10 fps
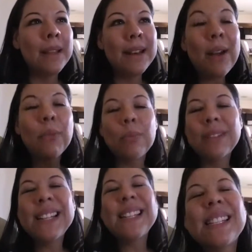
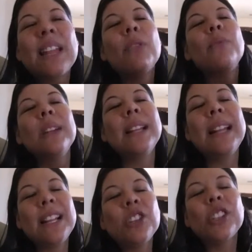Not stay there really
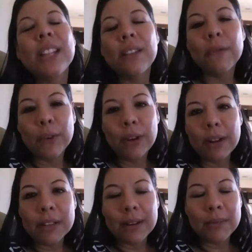late, just stayed there for a
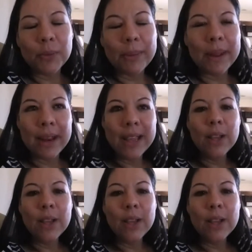long time, is what I meant.